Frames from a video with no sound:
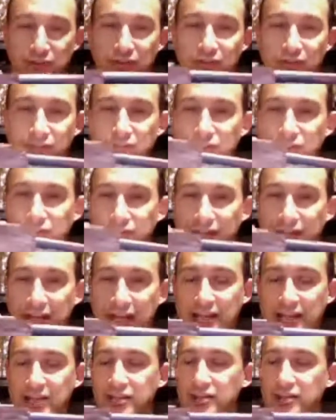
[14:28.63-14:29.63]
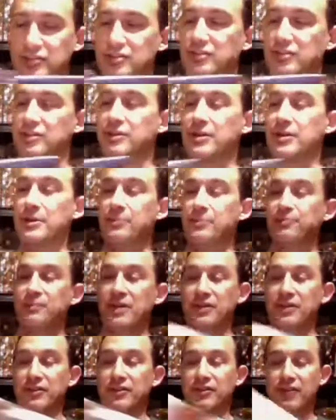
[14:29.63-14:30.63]
This is the second edition.
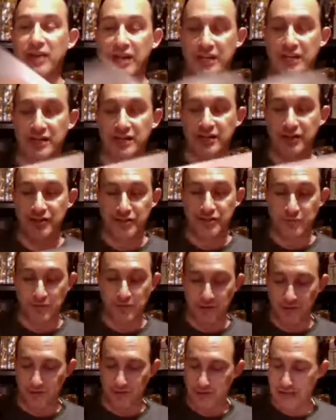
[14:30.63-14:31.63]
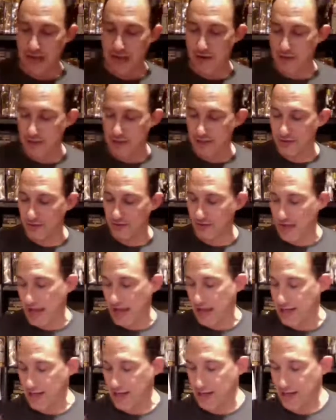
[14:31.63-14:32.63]
And the second edition, what they're touting is
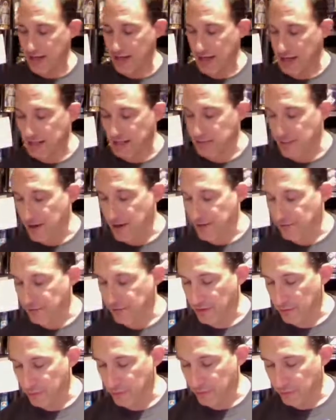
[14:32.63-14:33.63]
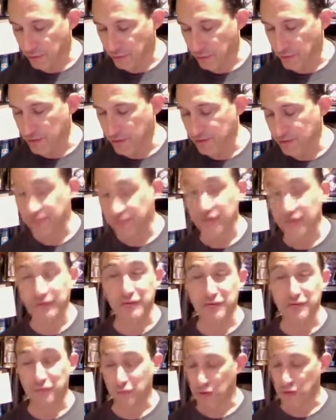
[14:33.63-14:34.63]
that it's made from
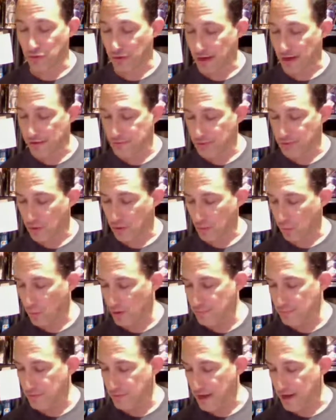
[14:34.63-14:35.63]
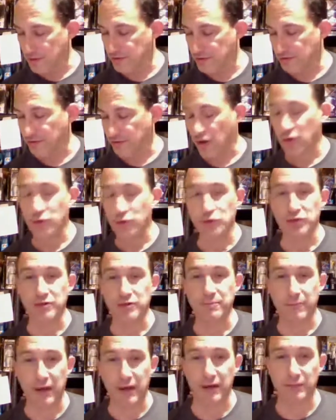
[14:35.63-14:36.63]
454 grams or 1 pound of
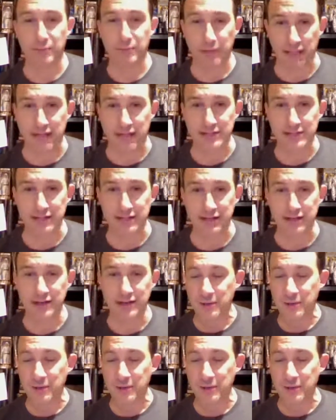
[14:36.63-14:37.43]
ocean-bound plastic.